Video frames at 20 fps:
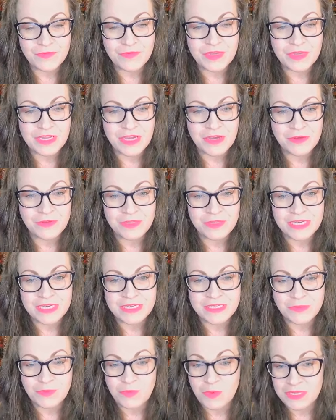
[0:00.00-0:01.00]
video
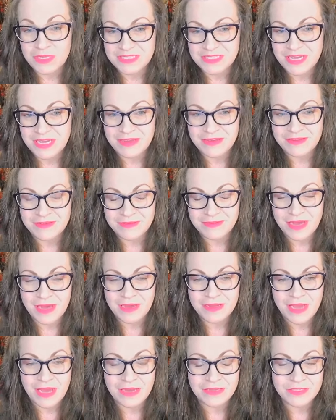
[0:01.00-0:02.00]
list once I
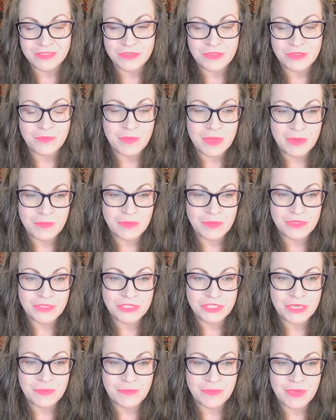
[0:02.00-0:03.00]
do the
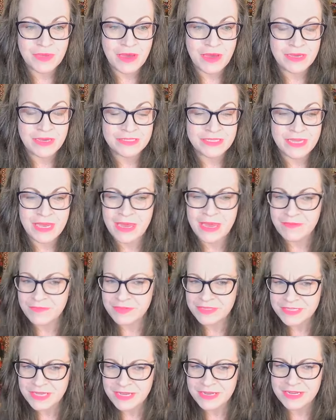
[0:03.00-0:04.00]
membership, guys. I
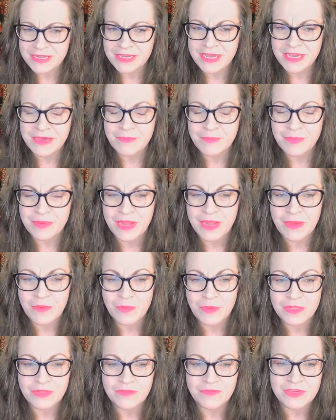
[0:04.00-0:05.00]
haven't done it yet, but I
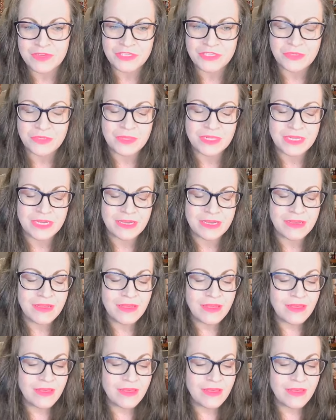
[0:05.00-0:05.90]
will eventually.